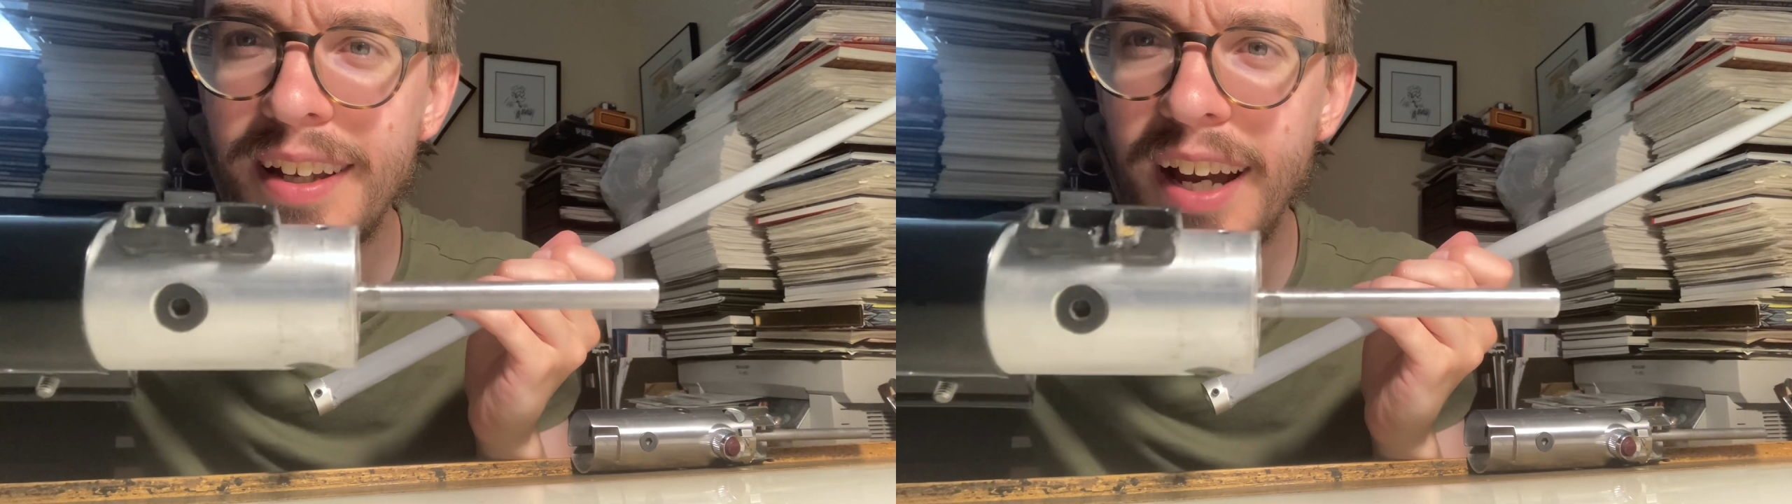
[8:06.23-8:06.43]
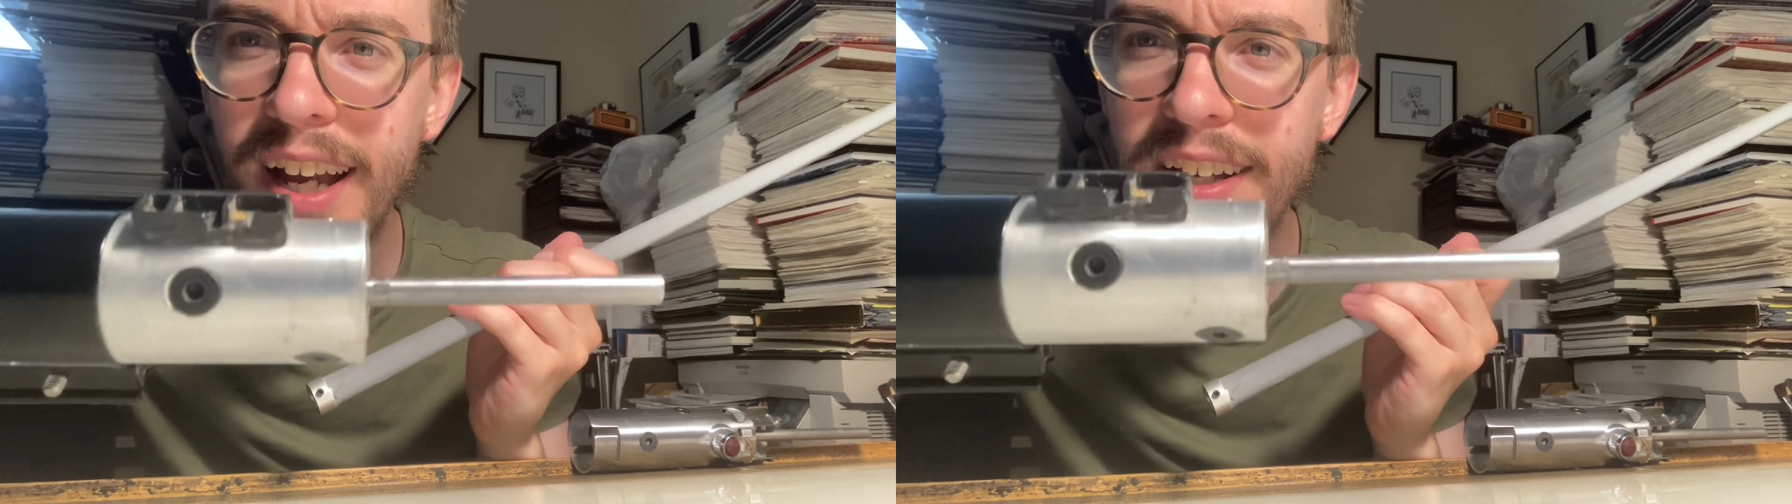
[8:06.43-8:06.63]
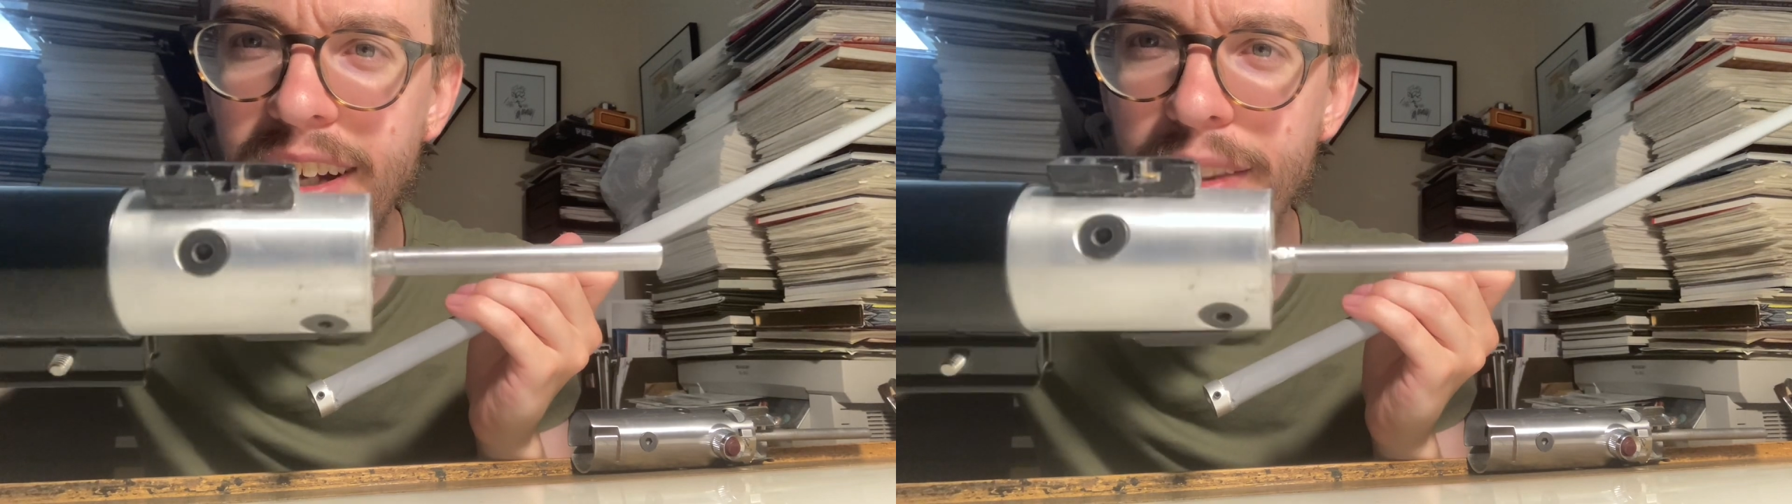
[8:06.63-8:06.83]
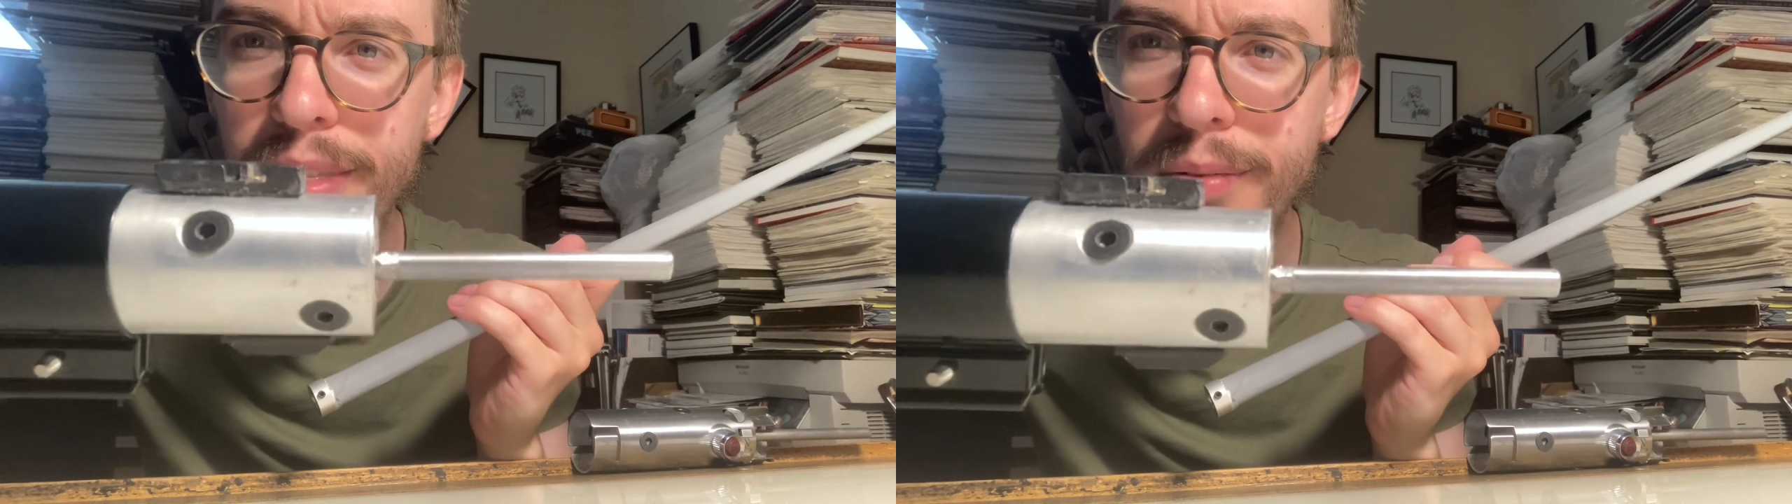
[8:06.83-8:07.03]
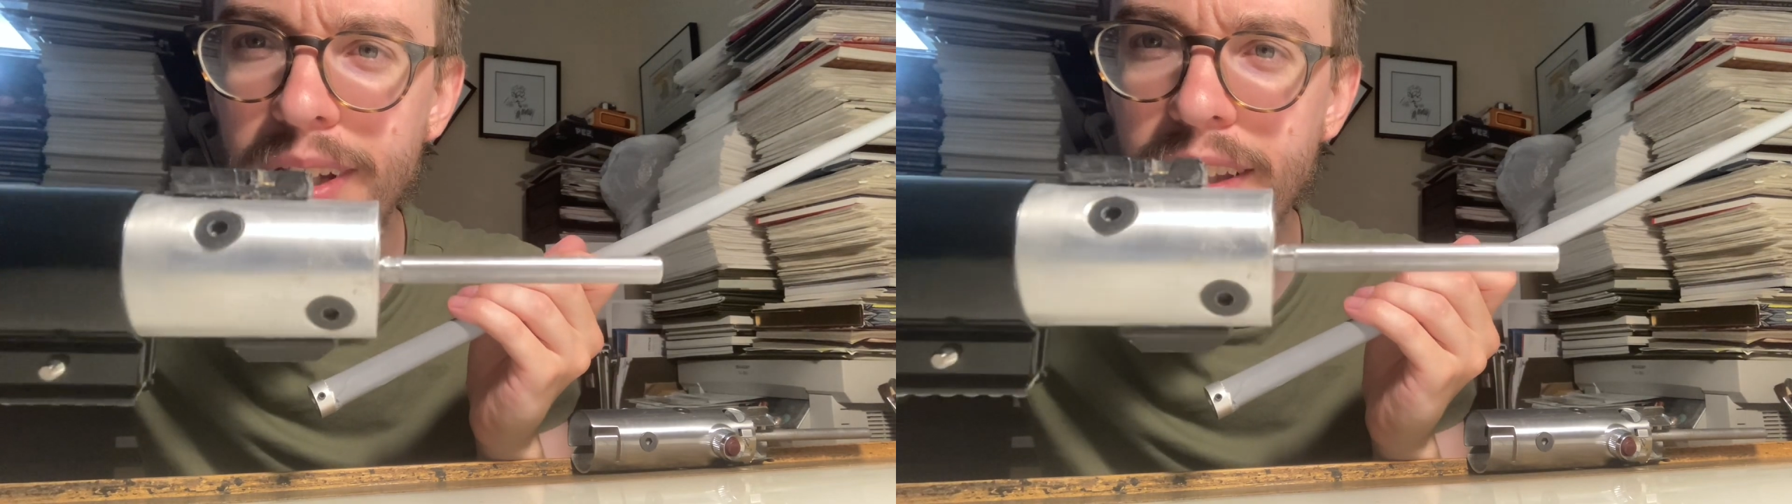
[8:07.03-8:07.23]
I cut
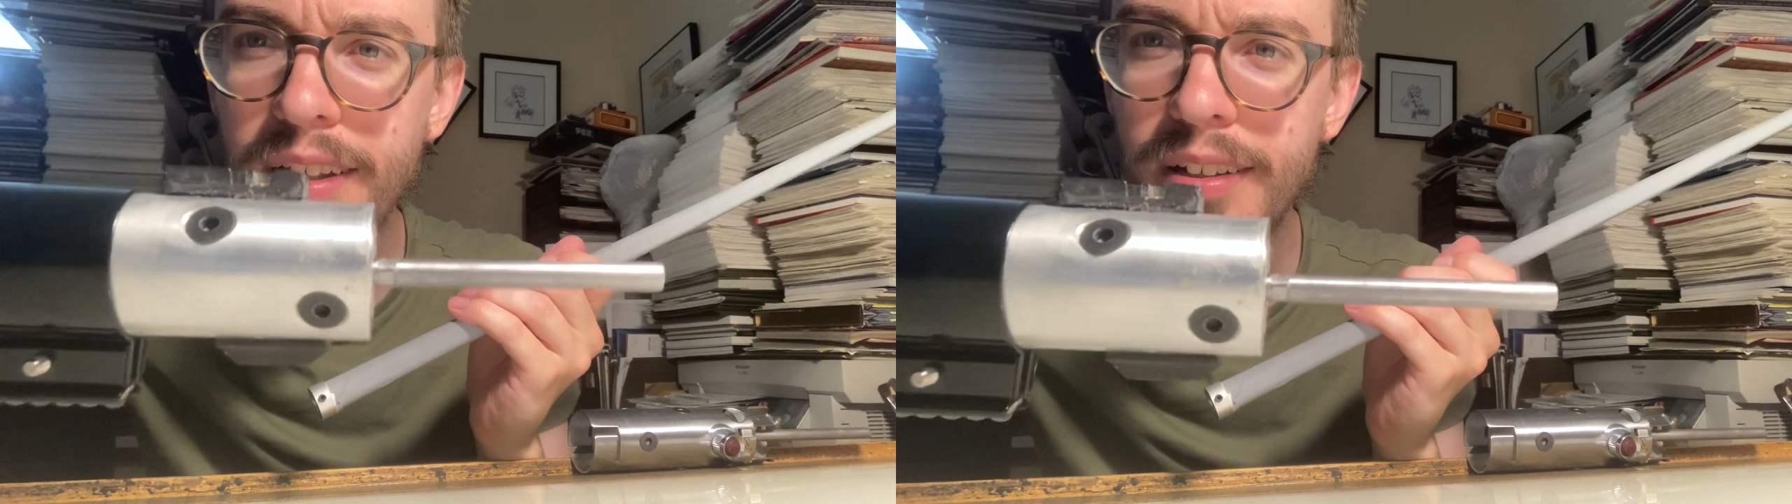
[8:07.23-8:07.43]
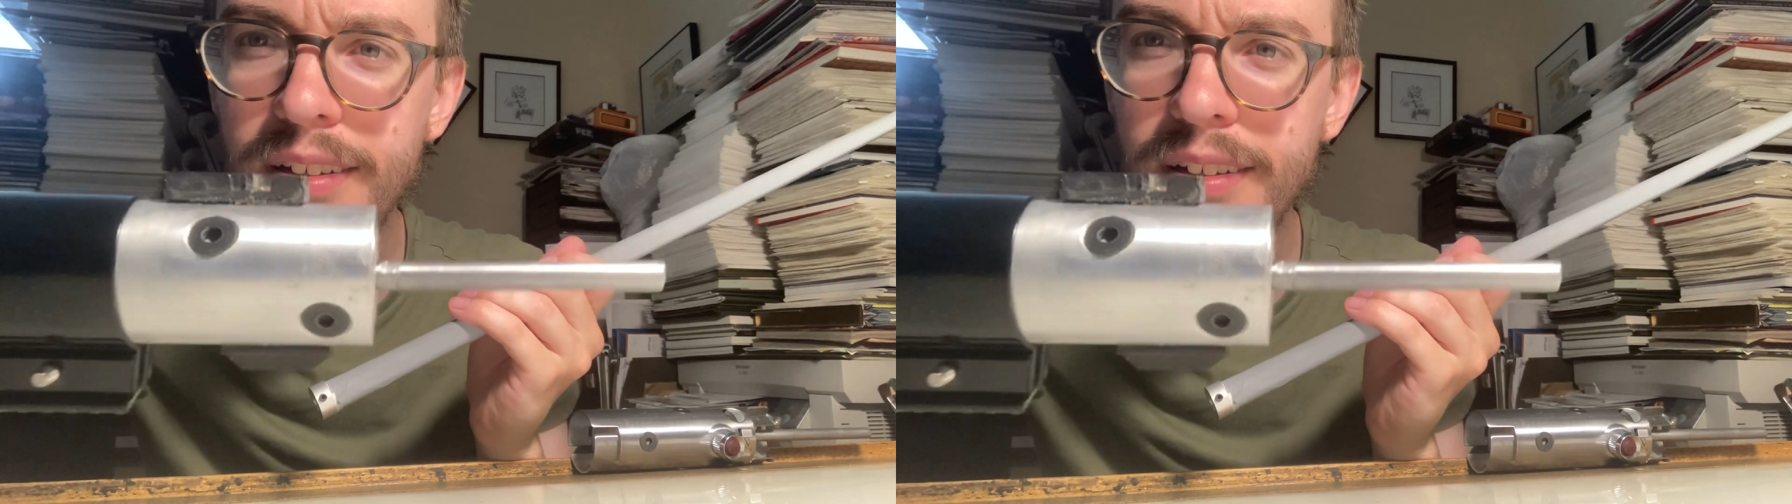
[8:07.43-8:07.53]
three